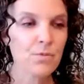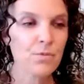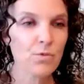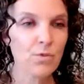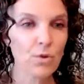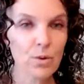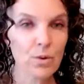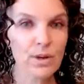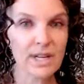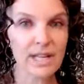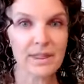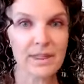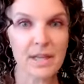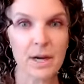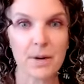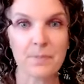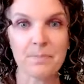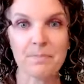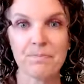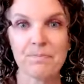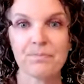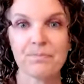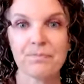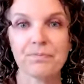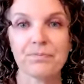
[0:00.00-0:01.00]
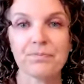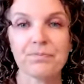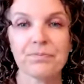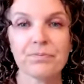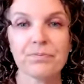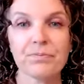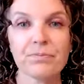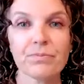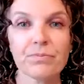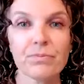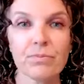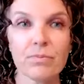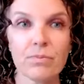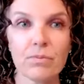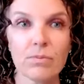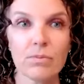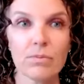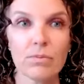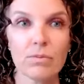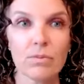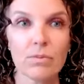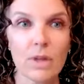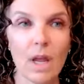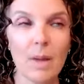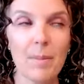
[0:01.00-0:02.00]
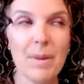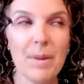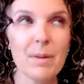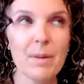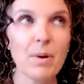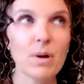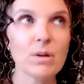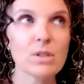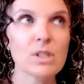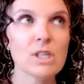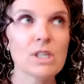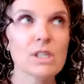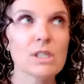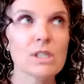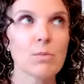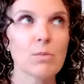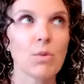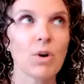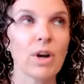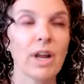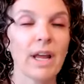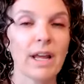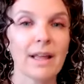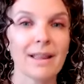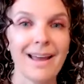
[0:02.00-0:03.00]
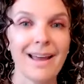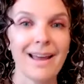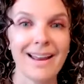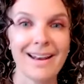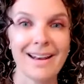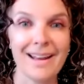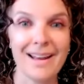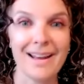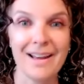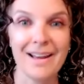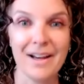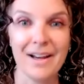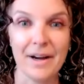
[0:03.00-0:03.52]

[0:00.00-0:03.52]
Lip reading: Before we get there, I made a post this morning that